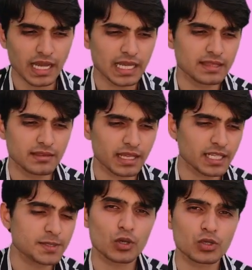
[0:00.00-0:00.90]
And
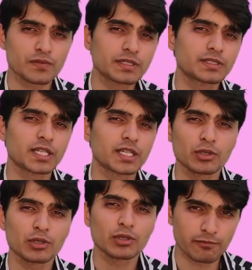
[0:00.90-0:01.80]
that is because of the
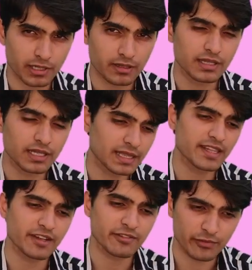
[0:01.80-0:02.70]
turbulence of blood in
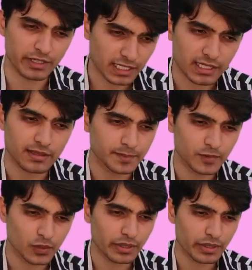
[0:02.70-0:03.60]
the left ventricle.
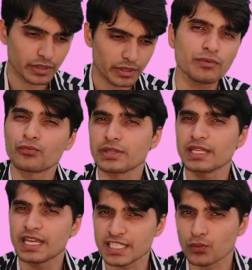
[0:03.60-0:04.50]
Now we will go for
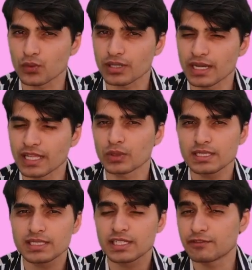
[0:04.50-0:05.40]
the S4, and
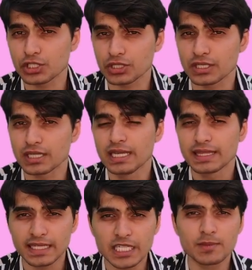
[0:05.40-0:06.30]
what is the definition?
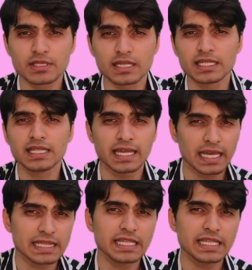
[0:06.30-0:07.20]
That is basically the
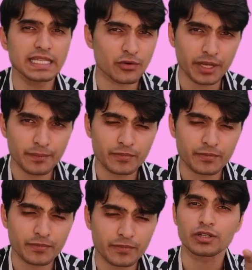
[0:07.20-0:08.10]
healthy atria
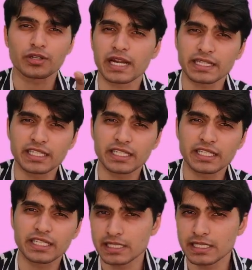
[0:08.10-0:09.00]
contracting
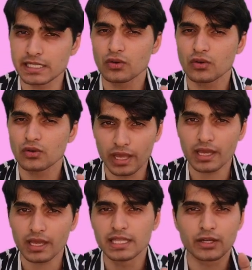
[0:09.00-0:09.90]
vigorously
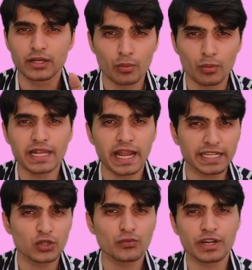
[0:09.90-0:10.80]
via the normal
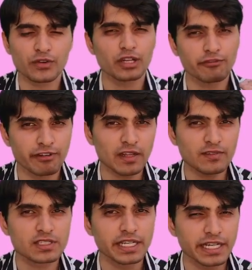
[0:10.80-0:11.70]
atrioventricular
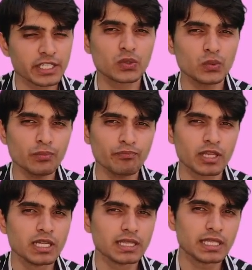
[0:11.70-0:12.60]
valves into
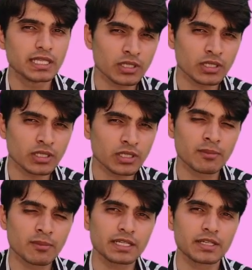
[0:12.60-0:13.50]
the
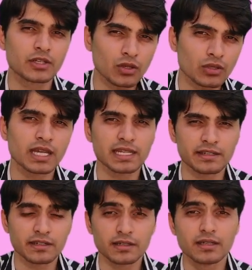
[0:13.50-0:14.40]
non-compliant,
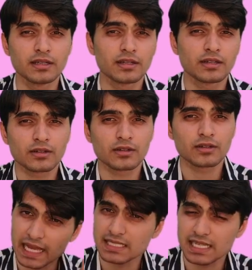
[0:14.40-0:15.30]
non-dilated,
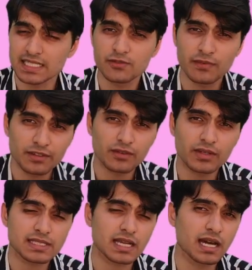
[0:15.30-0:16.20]
as in this case
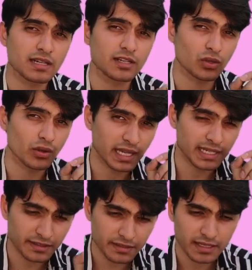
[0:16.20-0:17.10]
ventricles are
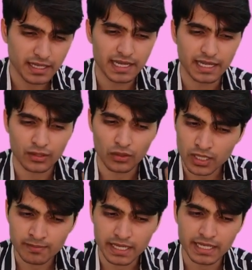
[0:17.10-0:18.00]
non-dilated,
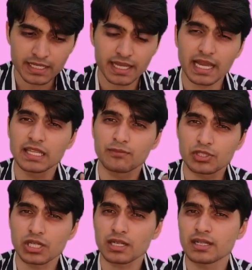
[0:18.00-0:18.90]
non-compliant, and
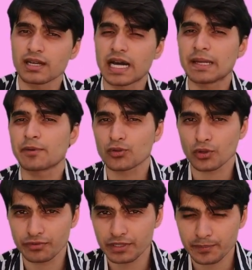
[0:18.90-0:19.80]
which are
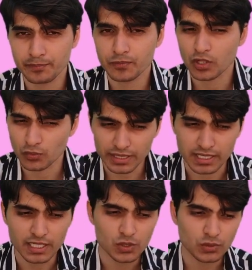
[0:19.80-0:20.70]
hypertrophic,
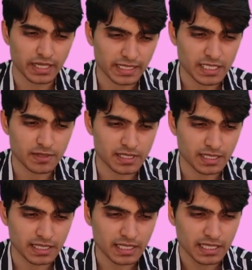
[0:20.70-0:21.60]
right? So that is
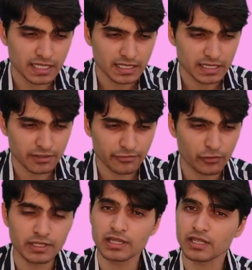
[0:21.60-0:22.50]
basically the
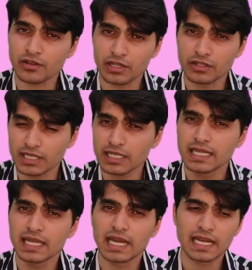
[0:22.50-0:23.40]
fulfilling the
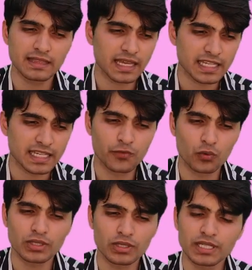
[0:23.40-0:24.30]
criteria, and
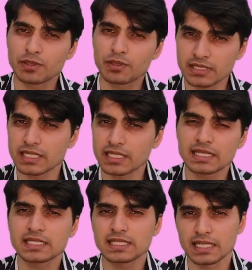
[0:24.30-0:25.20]
S4 is present
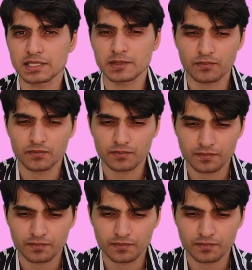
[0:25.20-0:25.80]
in this case.